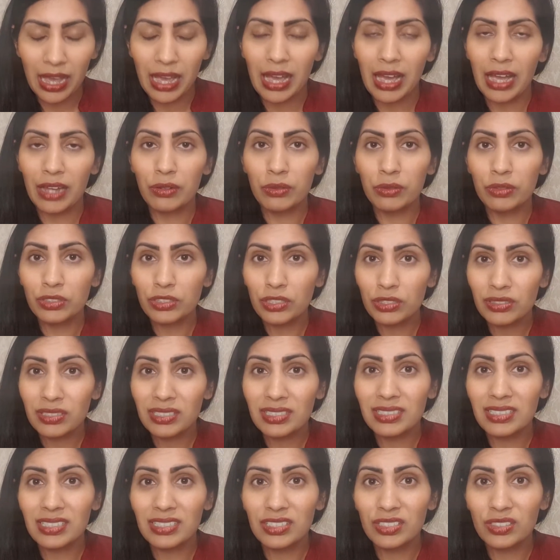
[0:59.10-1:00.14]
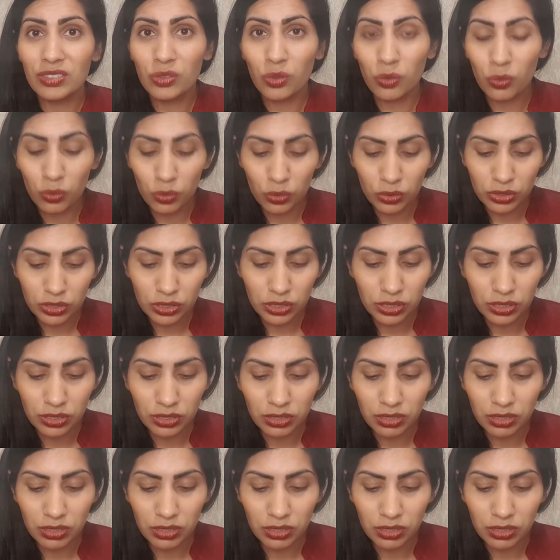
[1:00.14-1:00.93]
and also to distort,